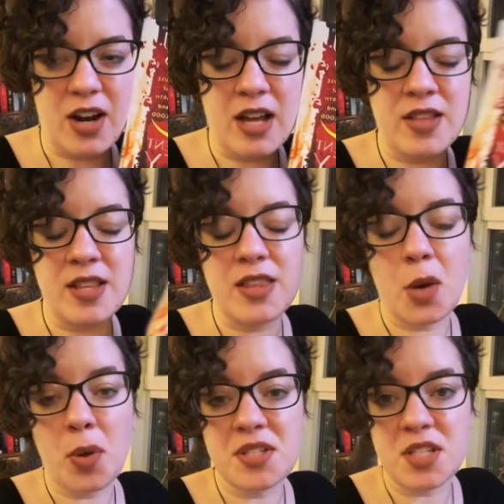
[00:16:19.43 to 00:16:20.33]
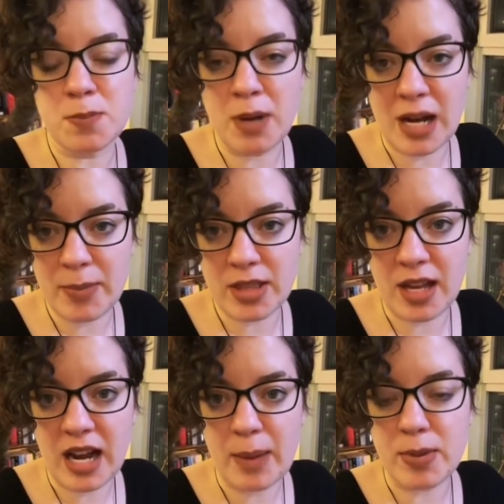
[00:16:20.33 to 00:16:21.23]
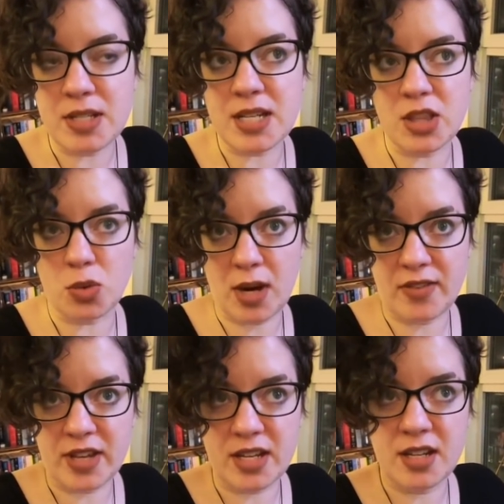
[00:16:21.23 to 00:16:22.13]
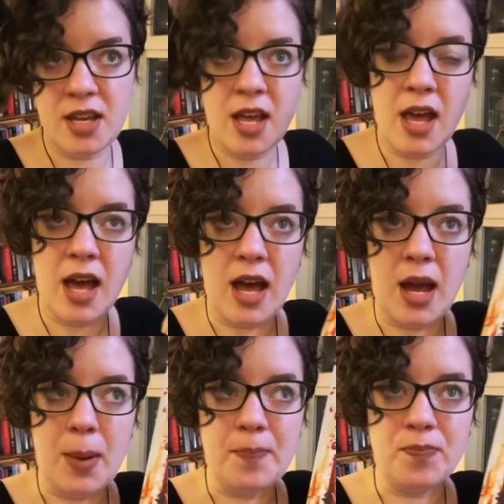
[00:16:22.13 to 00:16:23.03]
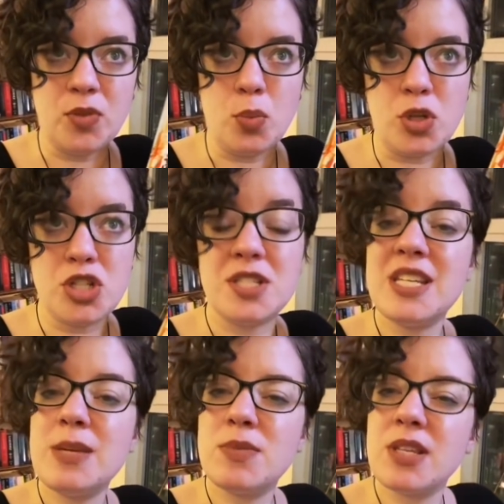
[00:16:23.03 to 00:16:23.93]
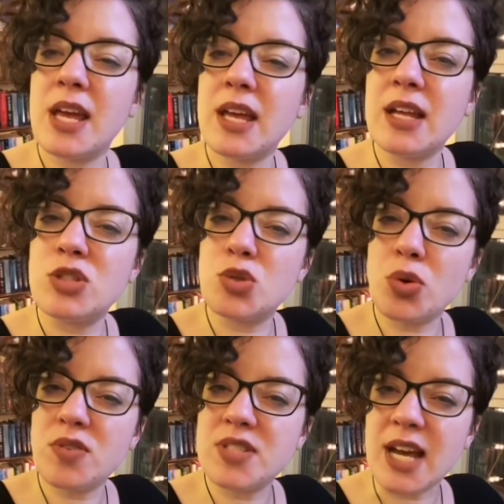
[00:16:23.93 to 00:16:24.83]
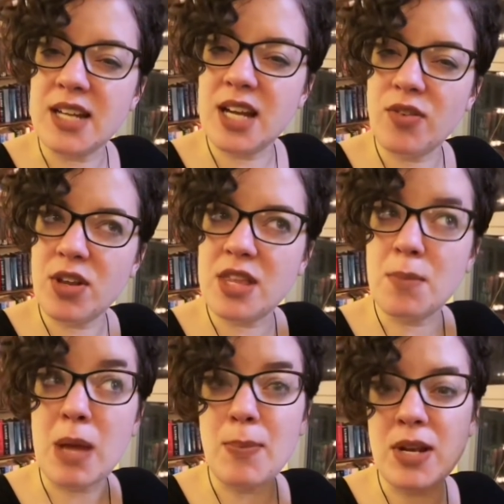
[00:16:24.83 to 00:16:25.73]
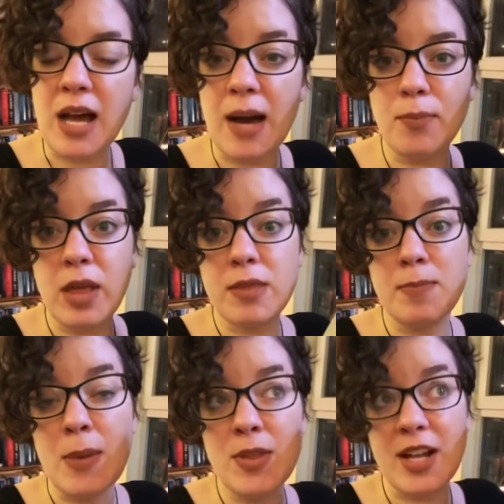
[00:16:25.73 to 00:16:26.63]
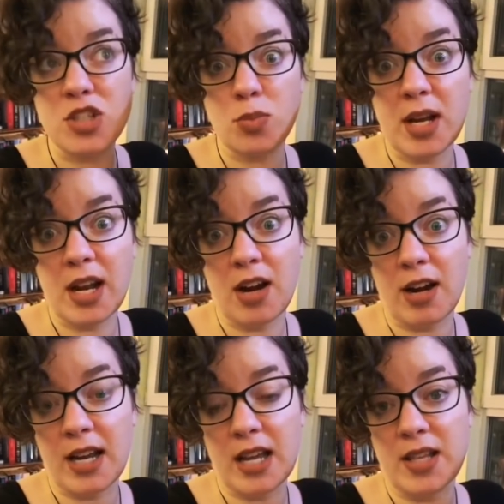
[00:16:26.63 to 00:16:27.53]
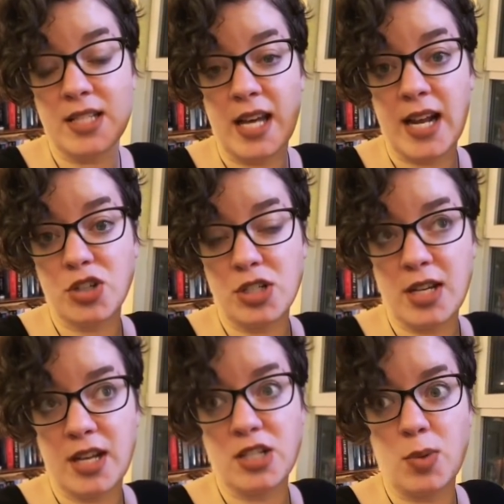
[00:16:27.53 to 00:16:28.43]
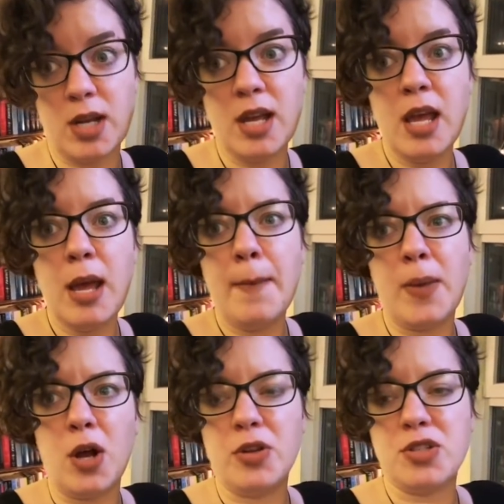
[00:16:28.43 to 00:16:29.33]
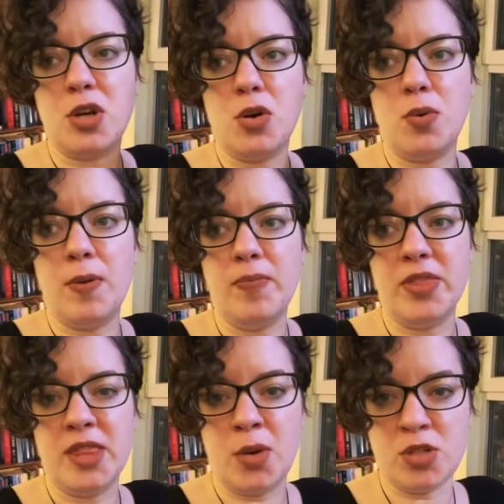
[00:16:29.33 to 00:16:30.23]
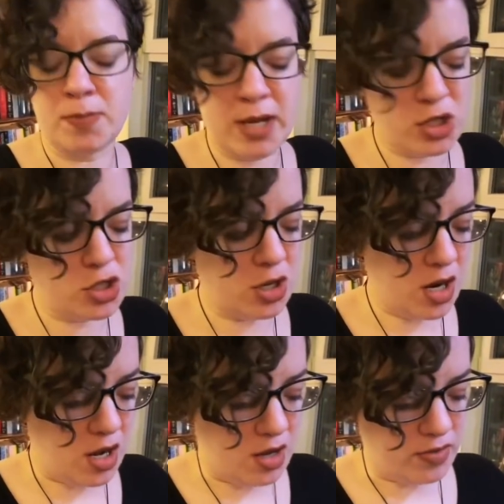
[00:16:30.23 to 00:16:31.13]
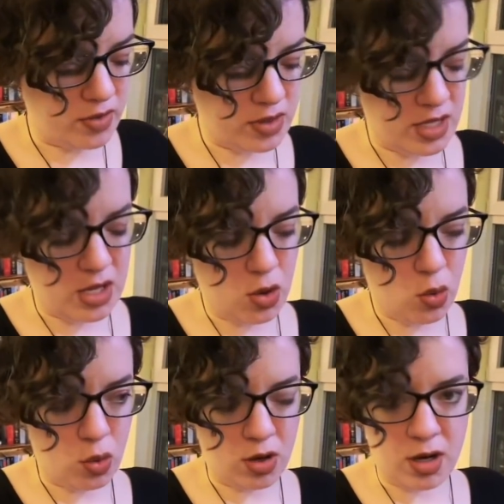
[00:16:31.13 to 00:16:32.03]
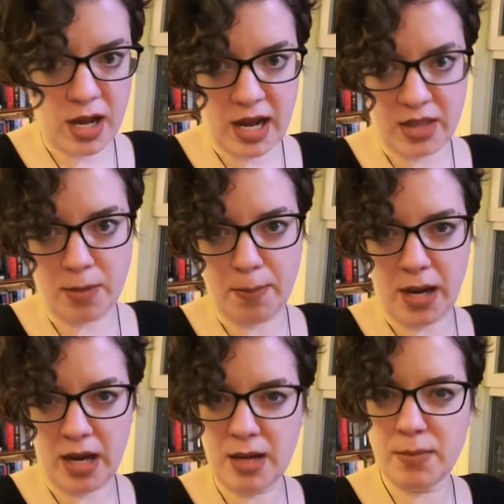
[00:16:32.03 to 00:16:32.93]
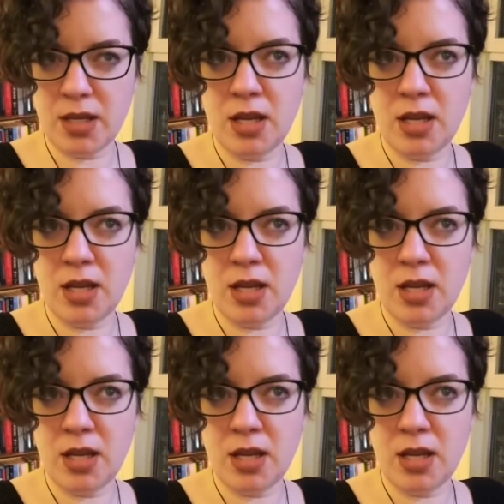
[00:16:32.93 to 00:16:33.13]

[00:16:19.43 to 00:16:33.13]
And then there was this bombing that happened in the Raven, um, which seems like it's sort of tied to everything. Maybe not. Like maybe that's a red herring and it's not actually tied to it. But also there was a picture of the horn on the bomb.